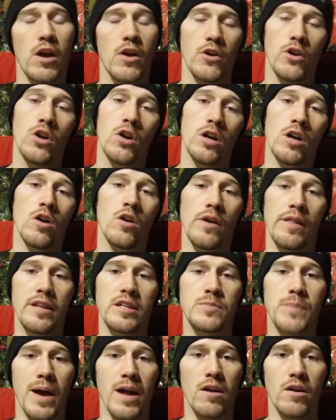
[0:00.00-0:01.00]
you're going to go into
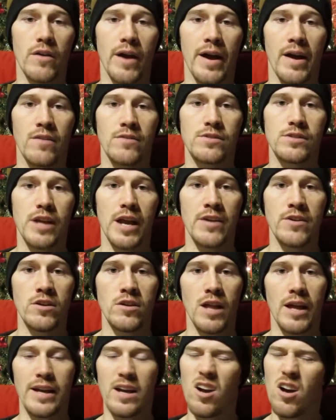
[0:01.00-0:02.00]
these battlegrounds and
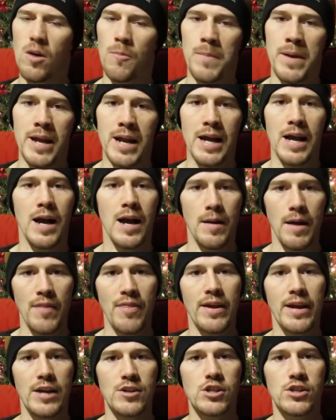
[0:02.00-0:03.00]
you're like, oh man, I
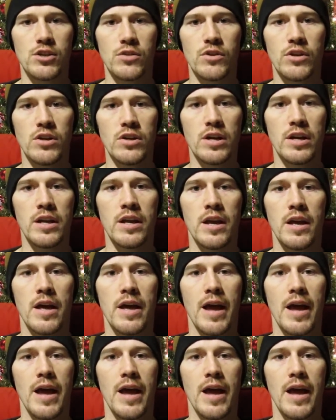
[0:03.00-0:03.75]
think I should do good.